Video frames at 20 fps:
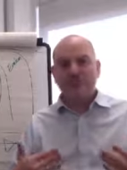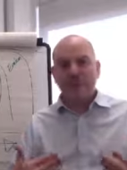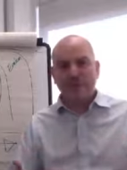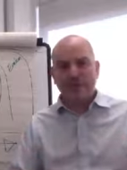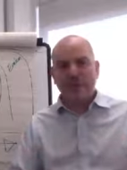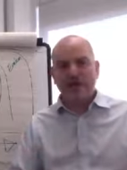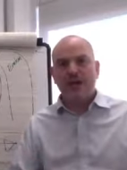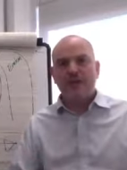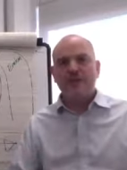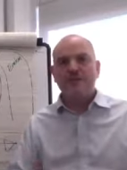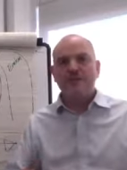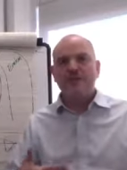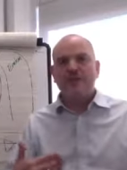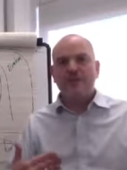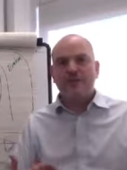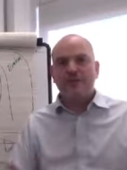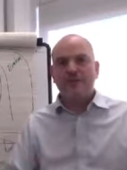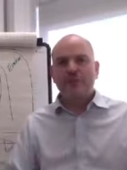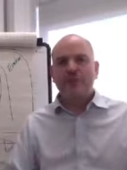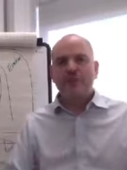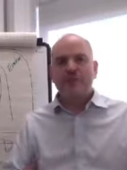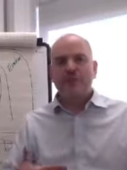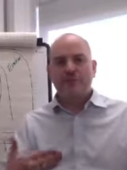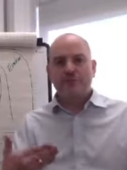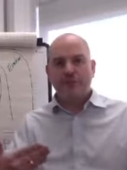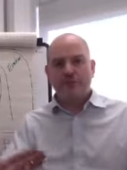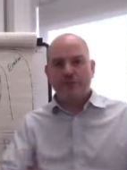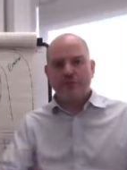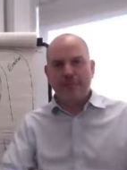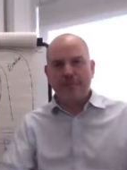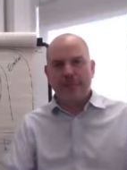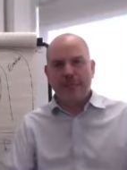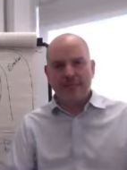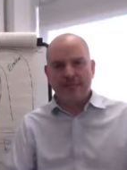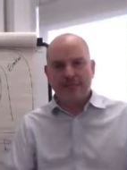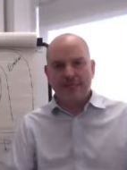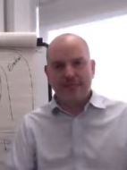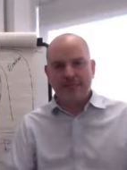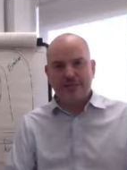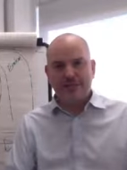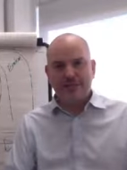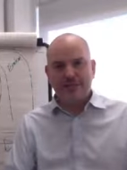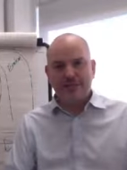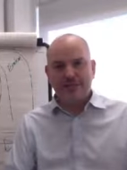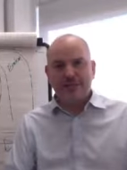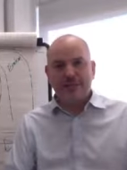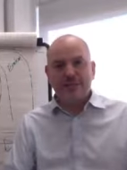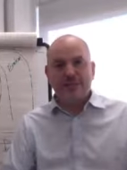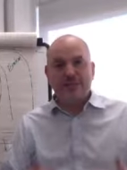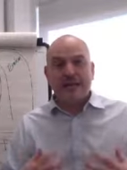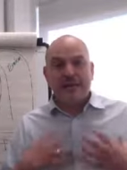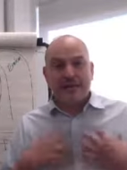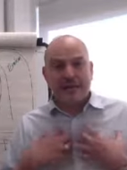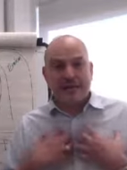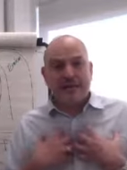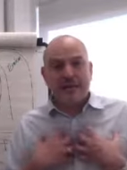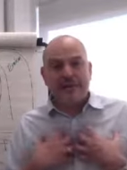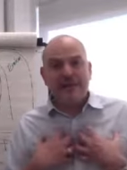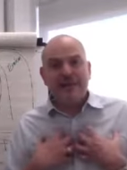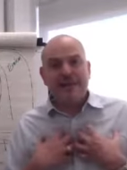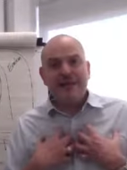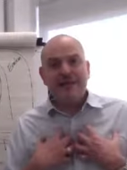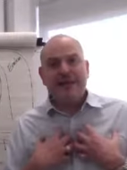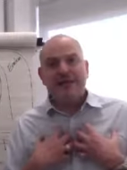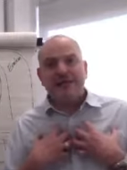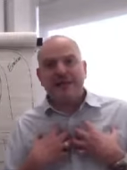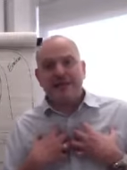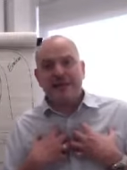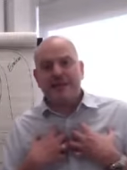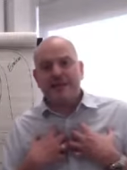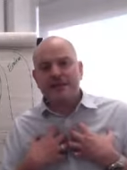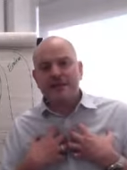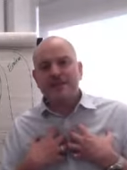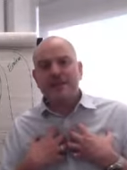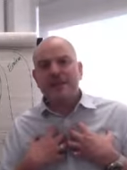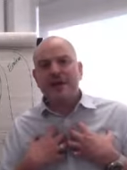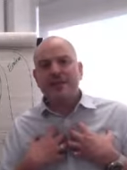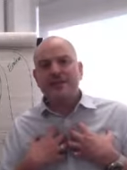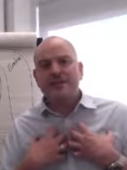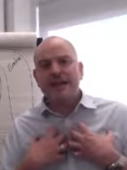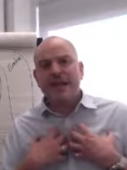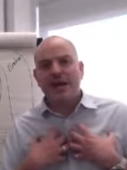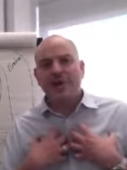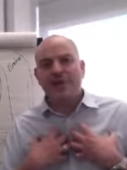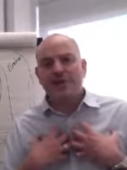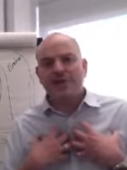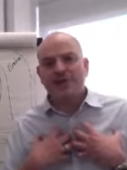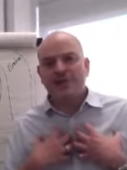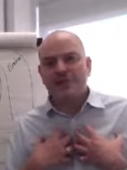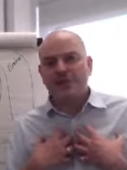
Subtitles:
flight, freeze, or appease. They're in there, they're designed to help us